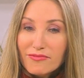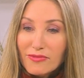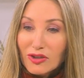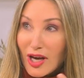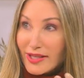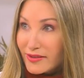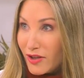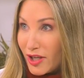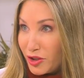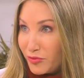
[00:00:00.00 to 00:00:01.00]
Loss of
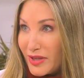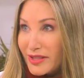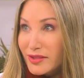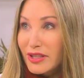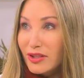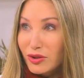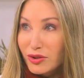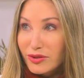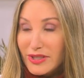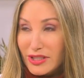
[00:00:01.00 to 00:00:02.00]
volume. As we get
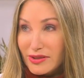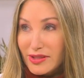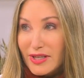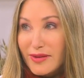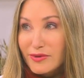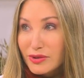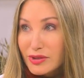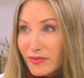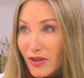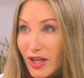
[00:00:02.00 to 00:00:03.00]
older, we do sometimes lose
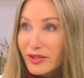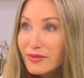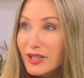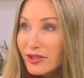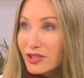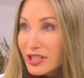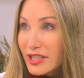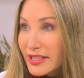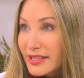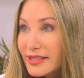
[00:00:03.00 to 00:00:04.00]
some volume in our
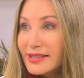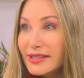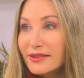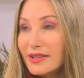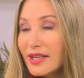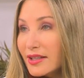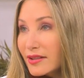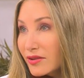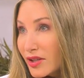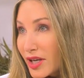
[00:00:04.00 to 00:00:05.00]
cheeks and
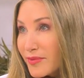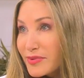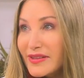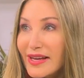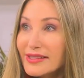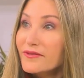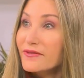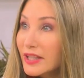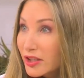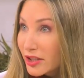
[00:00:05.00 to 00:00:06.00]
lips, and that's
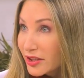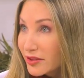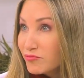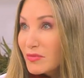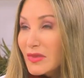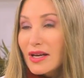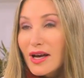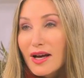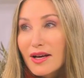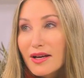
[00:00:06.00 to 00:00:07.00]
filler.
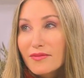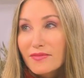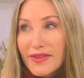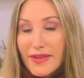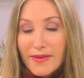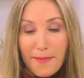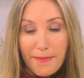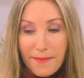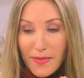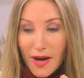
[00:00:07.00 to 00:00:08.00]
But then the
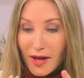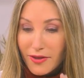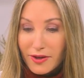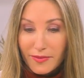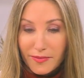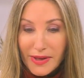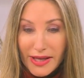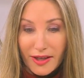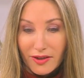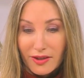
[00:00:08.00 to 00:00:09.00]
other
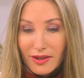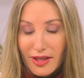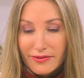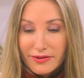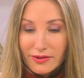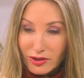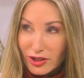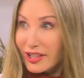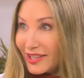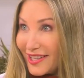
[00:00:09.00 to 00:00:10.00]
pinnacle of
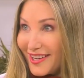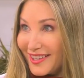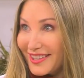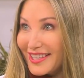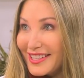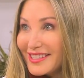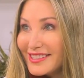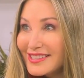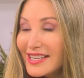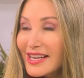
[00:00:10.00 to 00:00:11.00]
looking young
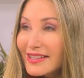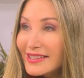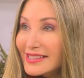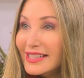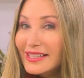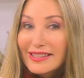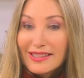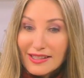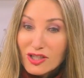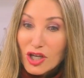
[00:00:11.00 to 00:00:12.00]
is the skin
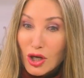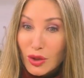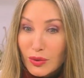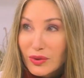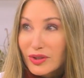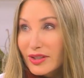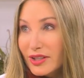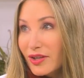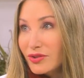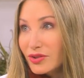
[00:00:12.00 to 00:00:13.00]
tone. You
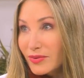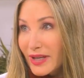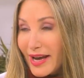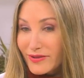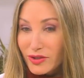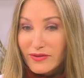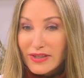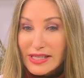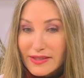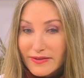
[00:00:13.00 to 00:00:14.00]
know, do we have sort of an
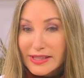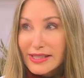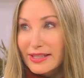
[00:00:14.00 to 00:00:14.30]
even skin